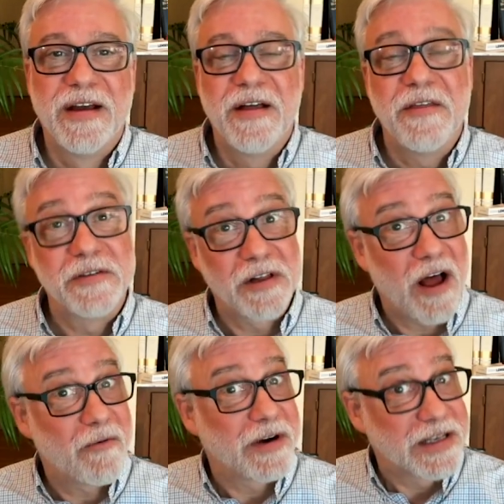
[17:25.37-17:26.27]
There's a
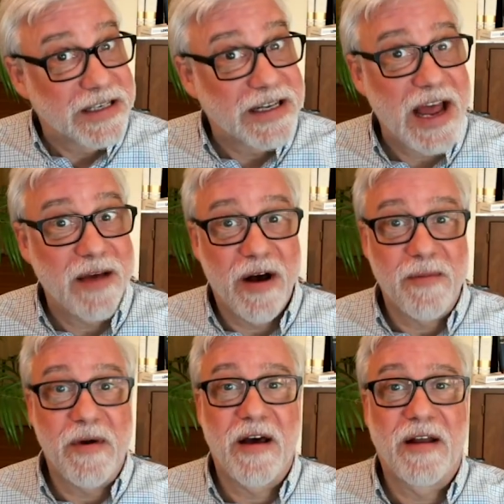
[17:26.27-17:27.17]
lot one can say
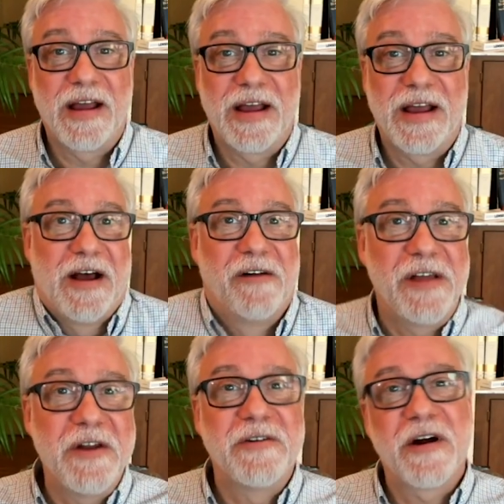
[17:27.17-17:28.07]
about modeling, and I'll
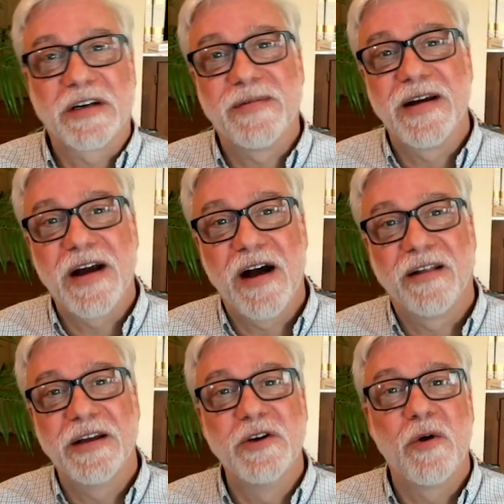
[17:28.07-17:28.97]
later talk to my
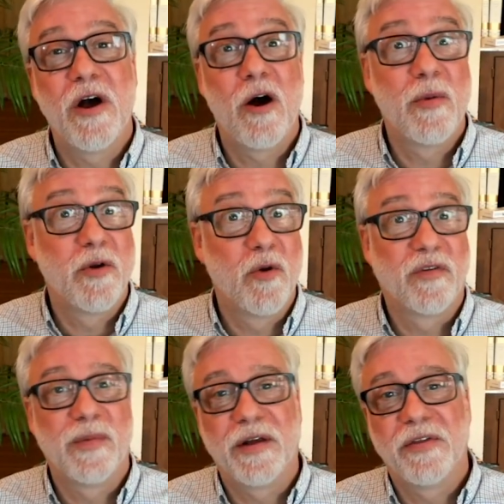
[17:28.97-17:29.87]
colleague Joel Elmendorf
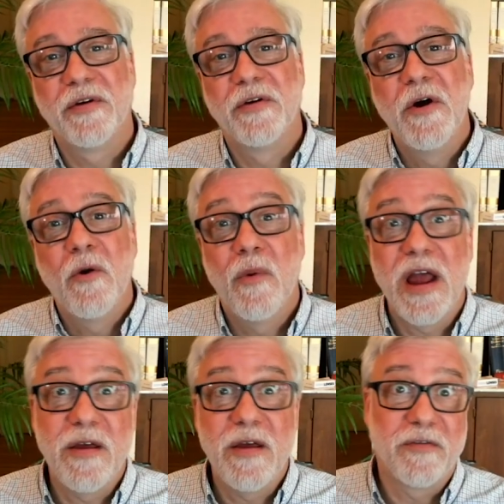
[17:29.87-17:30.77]
about the
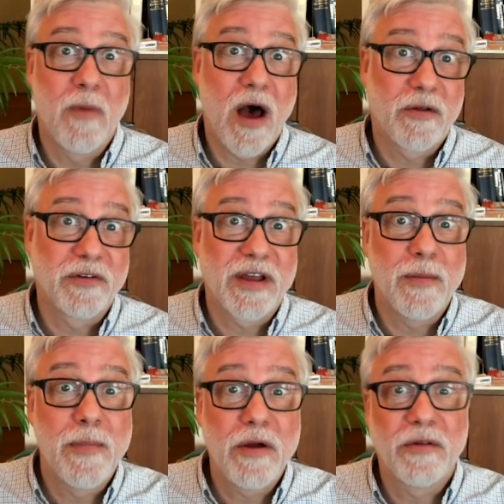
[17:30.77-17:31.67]
ways models
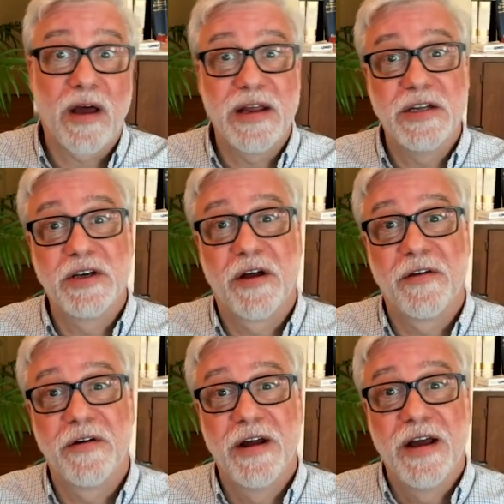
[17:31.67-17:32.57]
can build on each
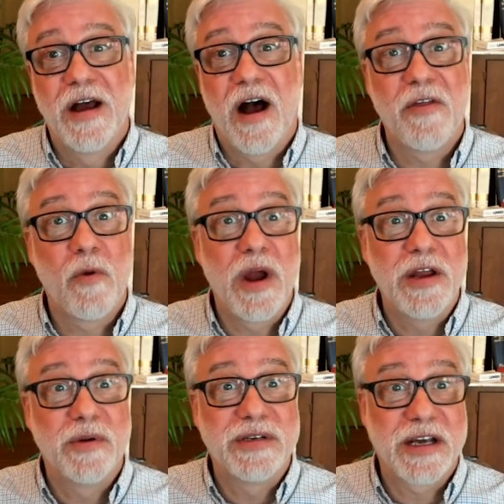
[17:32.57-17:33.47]
other on their way
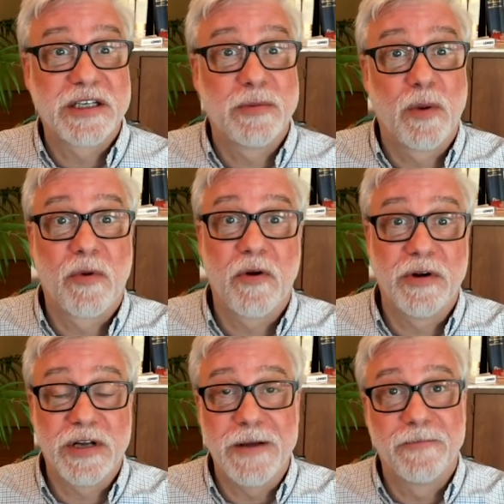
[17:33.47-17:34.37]
to a testable
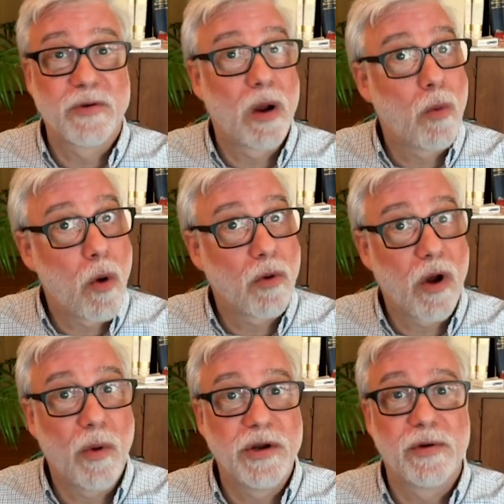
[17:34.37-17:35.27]
prototype. So I won't
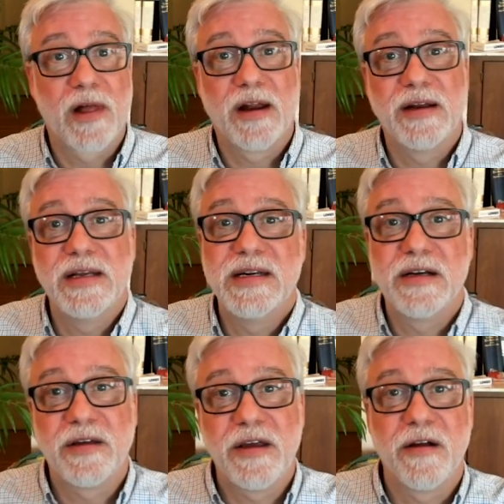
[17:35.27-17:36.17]
go into a lot of
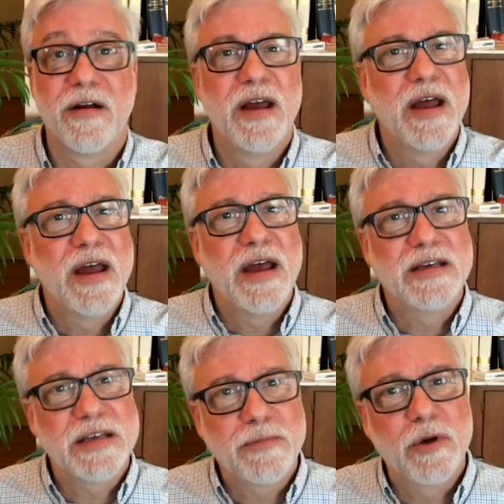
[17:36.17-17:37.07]
detail here,
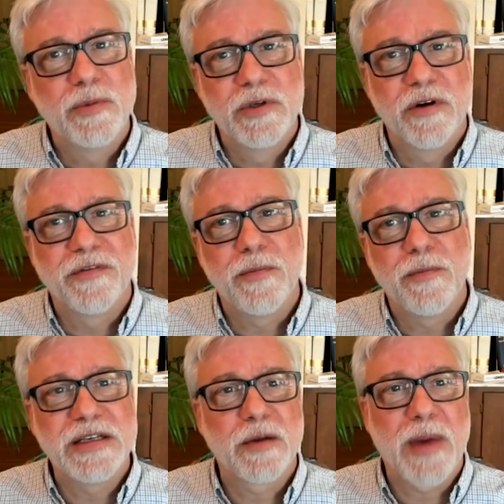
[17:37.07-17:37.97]
except to observe the
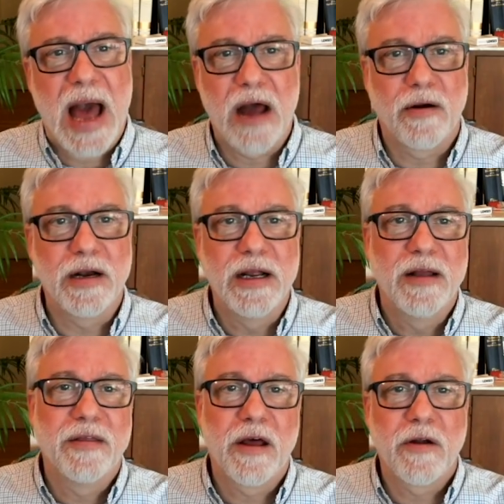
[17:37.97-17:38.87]
basic pattern
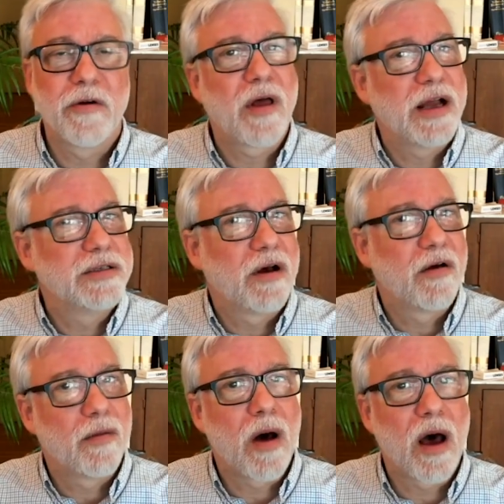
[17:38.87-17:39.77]
that underlines all
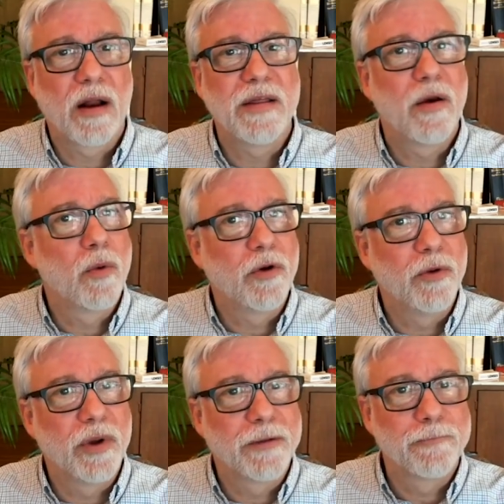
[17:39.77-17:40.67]
the modeling that we're
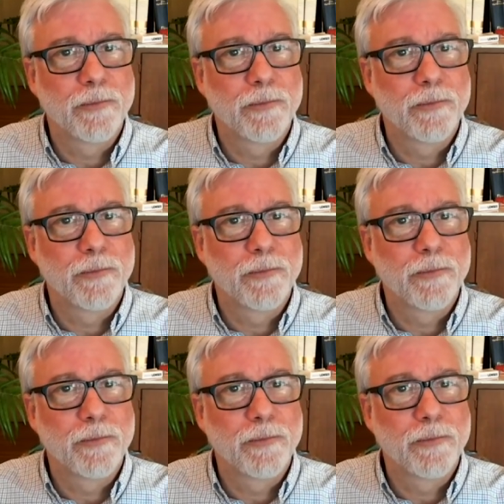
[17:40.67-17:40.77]
doing.